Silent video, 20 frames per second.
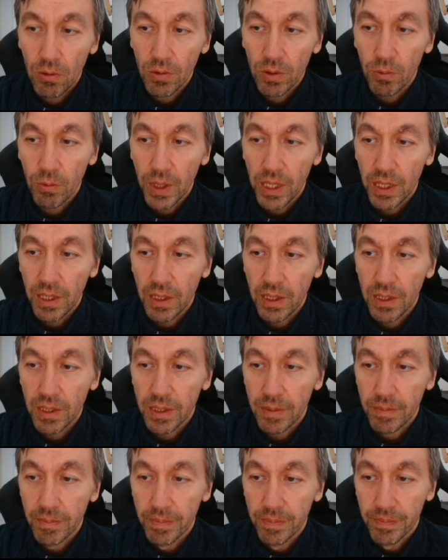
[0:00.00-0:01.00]
the way
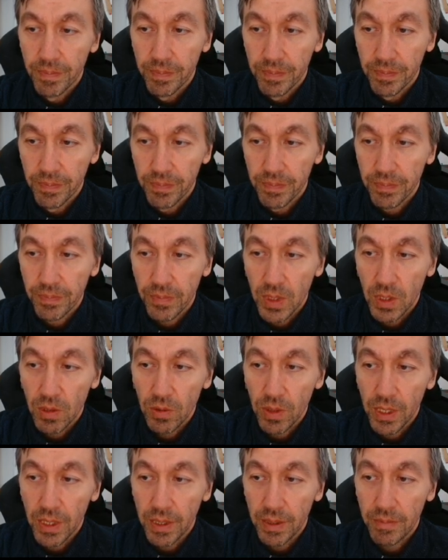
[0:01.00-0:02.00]
here,
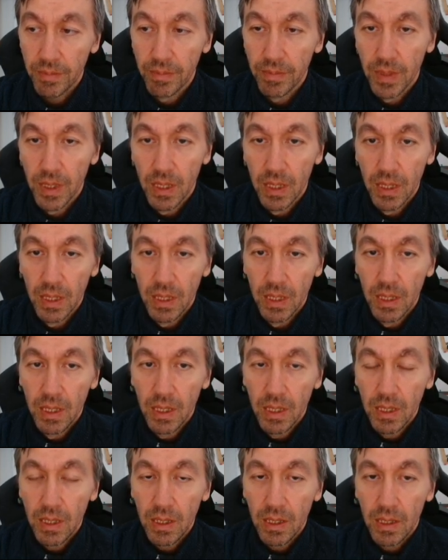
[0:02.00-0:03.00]
okay,
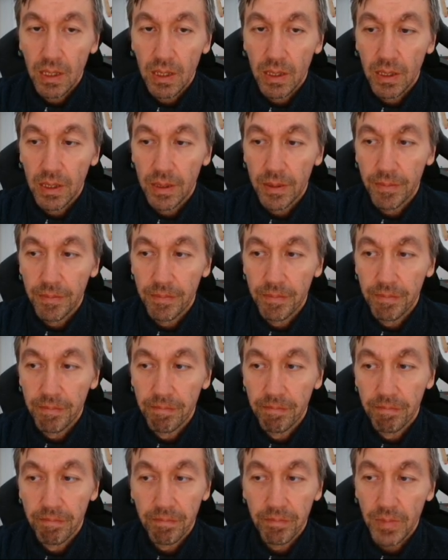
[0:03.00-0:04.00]

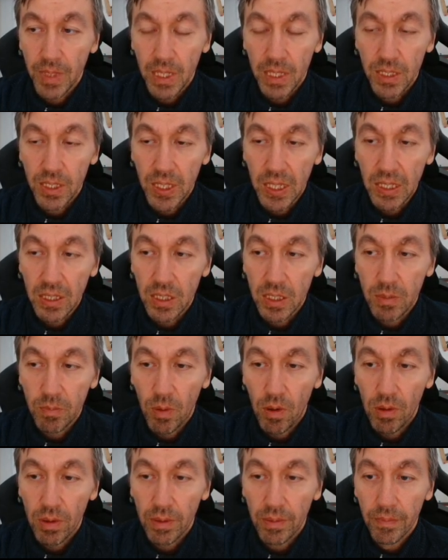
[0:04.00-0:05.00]
and take this
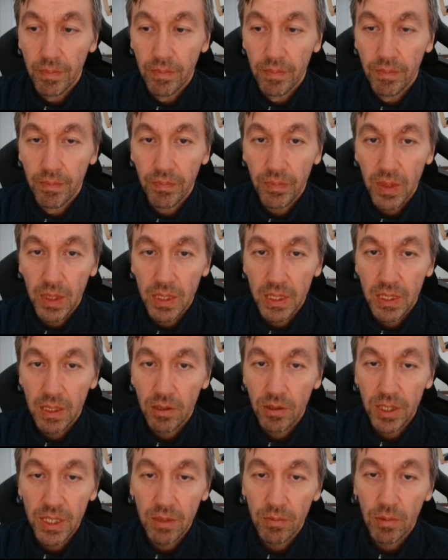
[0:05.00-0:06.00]
pawn. So
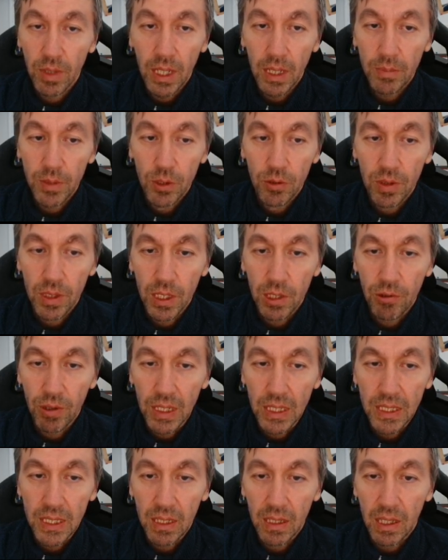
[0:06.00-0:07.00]
there's some absolutely
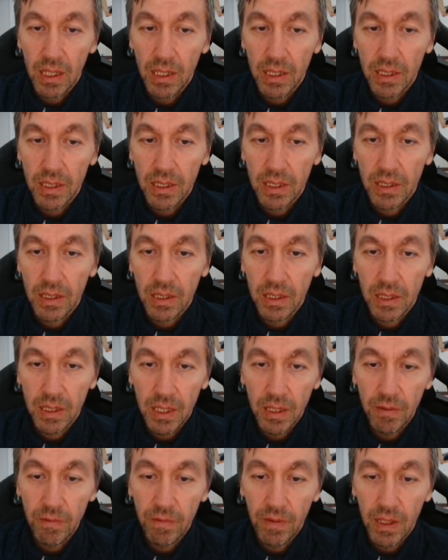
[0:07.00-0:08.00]
crazy lines like
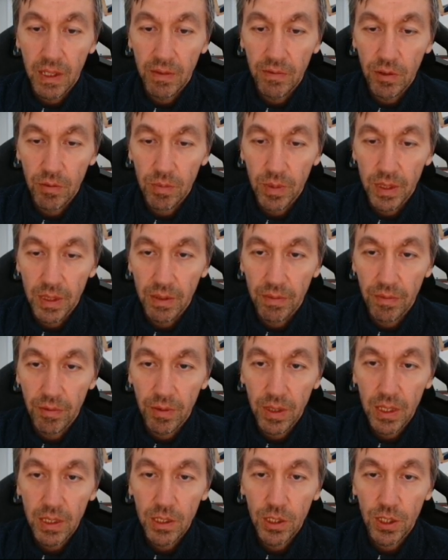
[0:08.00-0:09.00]
e5, you play
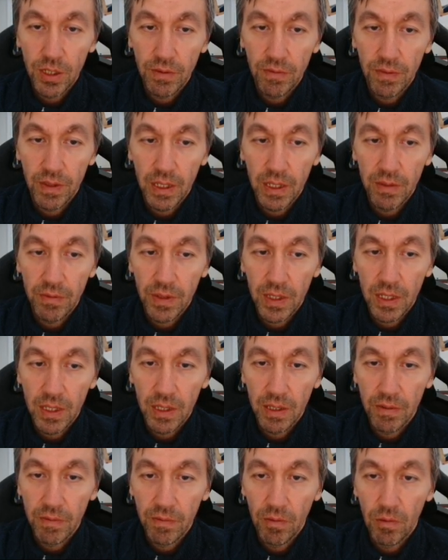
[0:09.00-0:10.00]
f3, g5, king
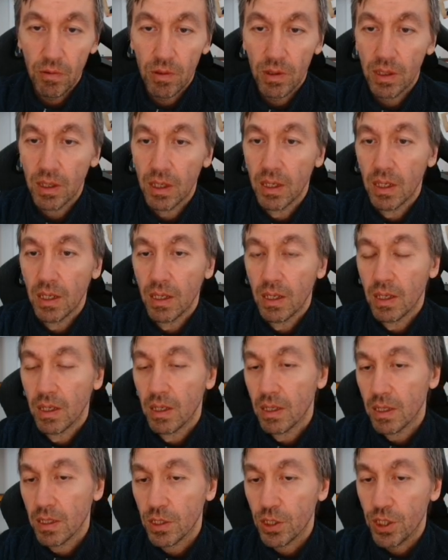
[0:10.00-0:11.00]
a4,
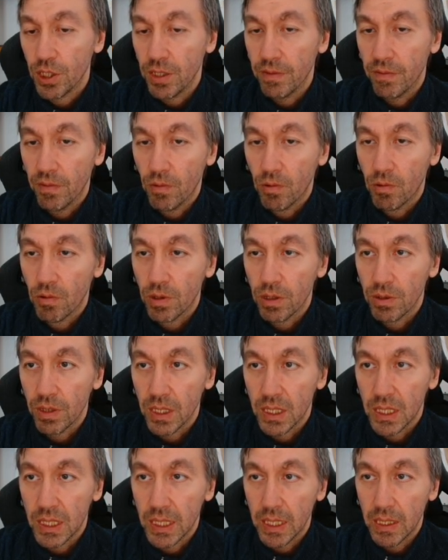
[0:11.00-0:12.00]
g4, you
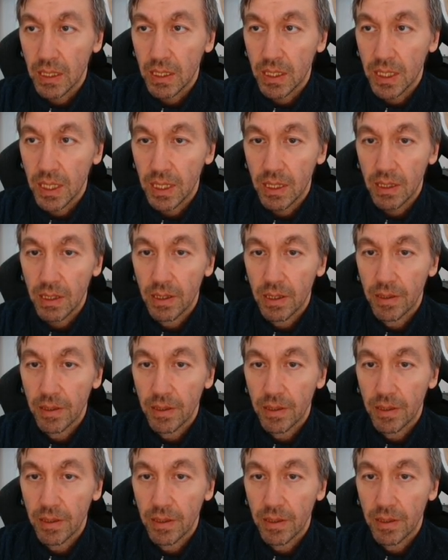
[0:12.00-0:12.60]
can take.